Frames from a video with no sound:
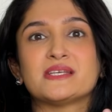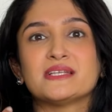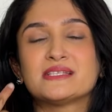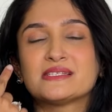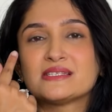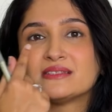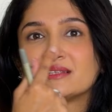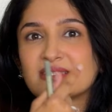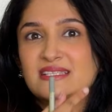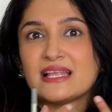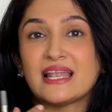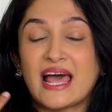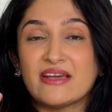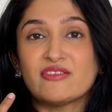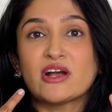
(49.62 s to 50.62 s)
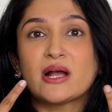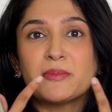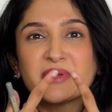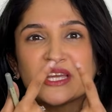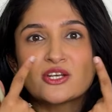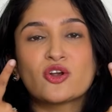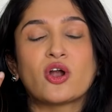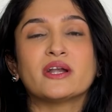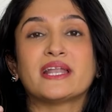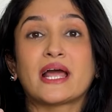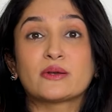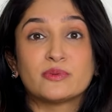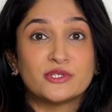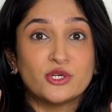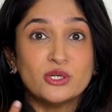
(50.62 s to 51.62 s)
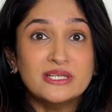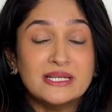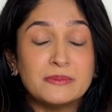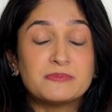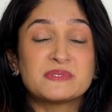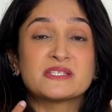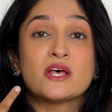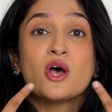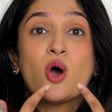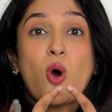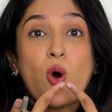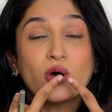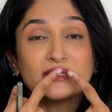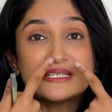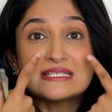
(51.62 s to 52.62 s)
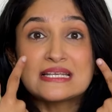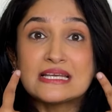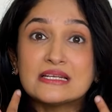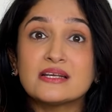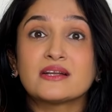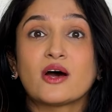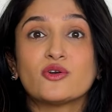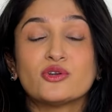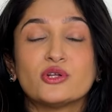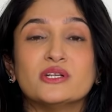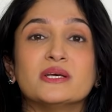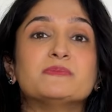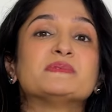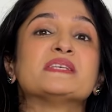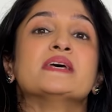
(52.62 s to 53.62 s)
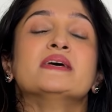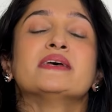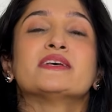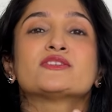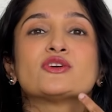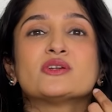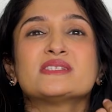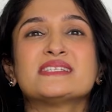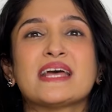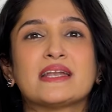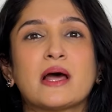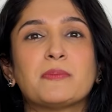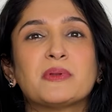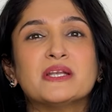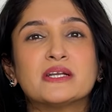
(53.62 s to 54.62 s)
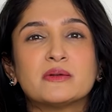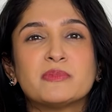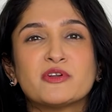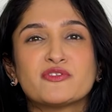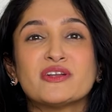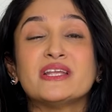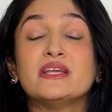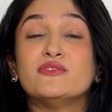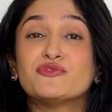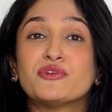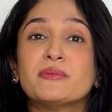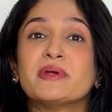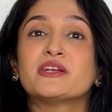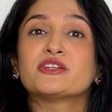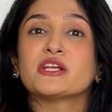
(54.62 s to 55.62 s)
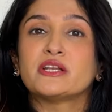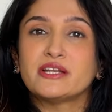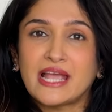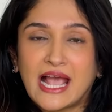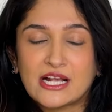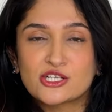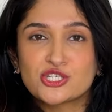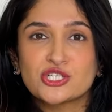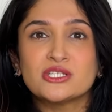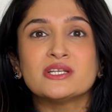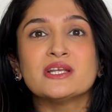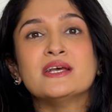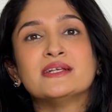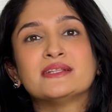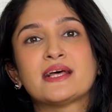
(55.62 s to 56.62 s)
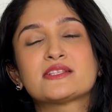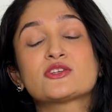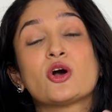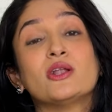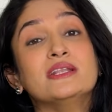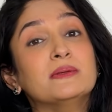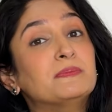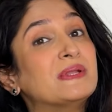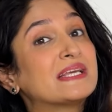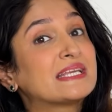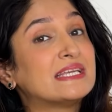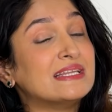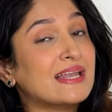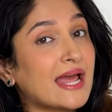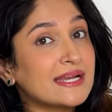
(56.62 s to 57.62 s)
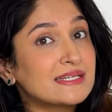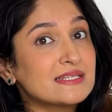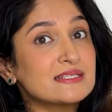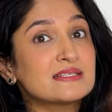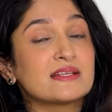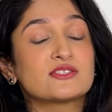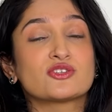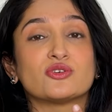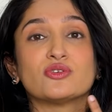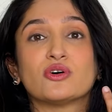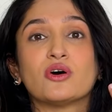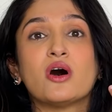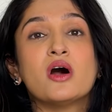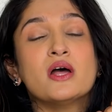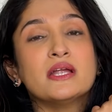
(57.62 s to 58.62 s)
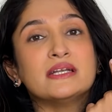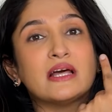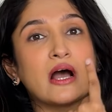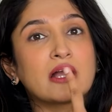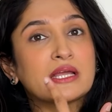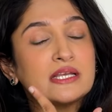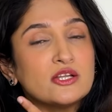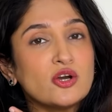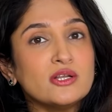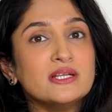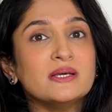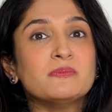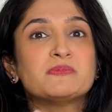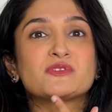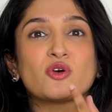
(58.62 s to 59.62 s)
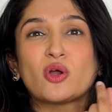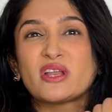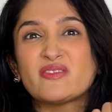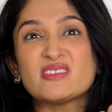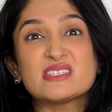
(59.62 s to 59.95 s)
it's the saliva coming in contact with your lips or the skin around your lips is going to set up a little bit of an inflammatory reaction that's called lip cheilitis. That's going to darken your lips or even